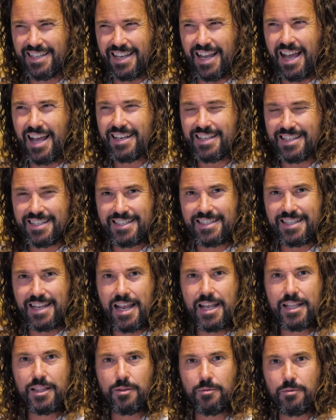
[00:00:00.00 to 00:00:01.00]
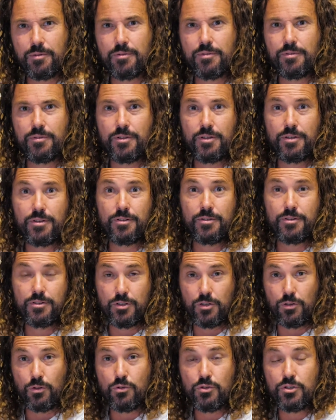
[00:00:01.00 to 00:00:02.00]
understand the
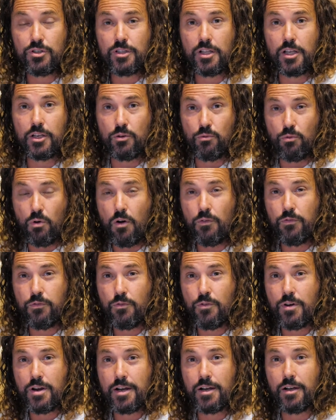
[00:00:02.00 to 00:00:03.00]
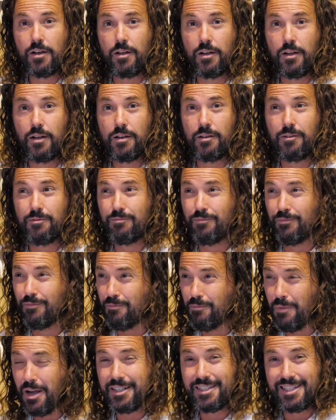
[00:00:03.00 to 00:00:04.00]
solution that you're offering
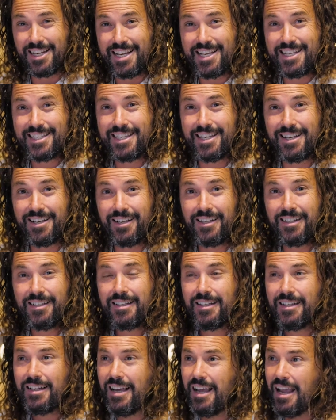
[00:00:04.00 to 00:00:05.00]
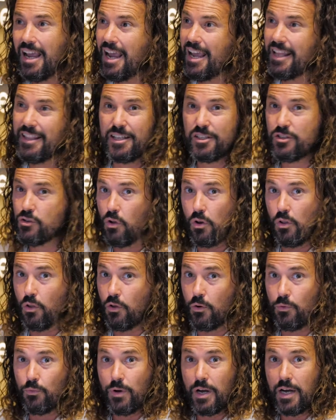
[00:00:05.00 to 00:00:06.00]
much easier, and there's not a
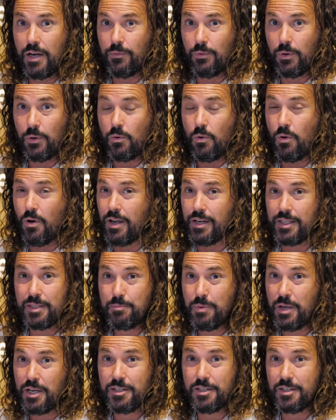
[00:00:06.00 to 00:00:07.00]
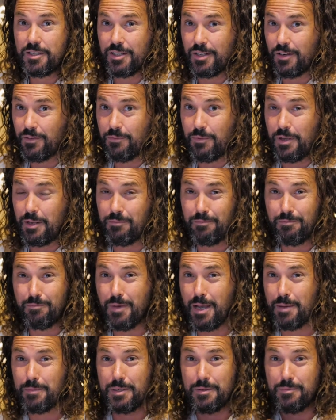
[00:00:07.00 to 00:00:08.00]
lot of reading required. It's pictures and
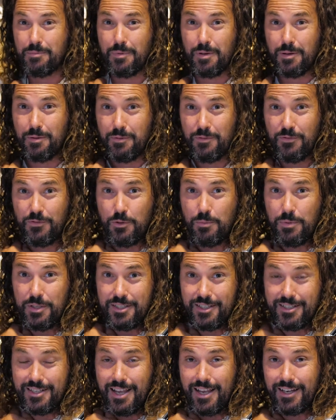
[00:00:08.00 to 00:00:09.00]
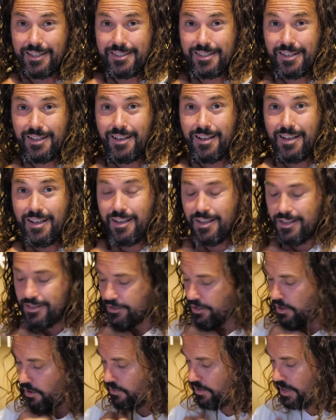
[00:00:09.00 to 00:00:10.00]
maybe a few bits of text.
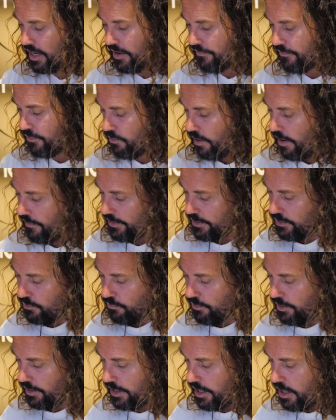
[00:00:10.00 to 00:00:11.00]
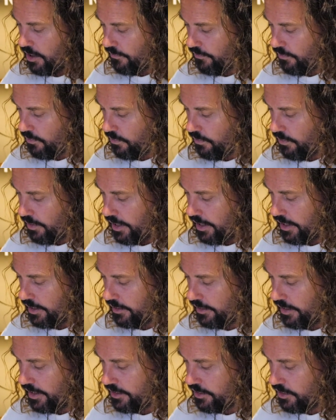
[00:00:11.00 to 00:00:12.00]
So infographics are really helpful,
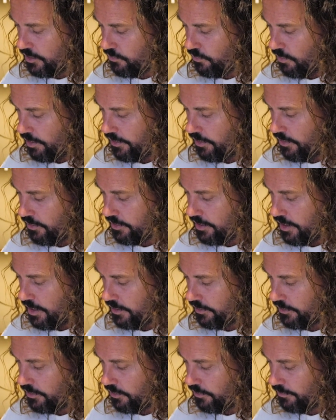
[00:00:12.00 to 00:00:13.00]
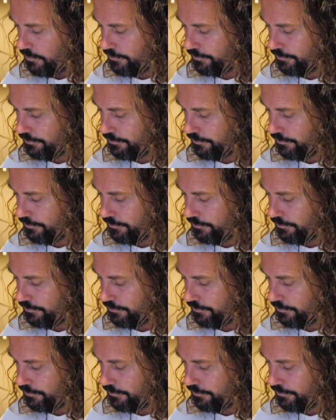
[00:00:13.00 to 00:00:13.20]
and let's just write those down too.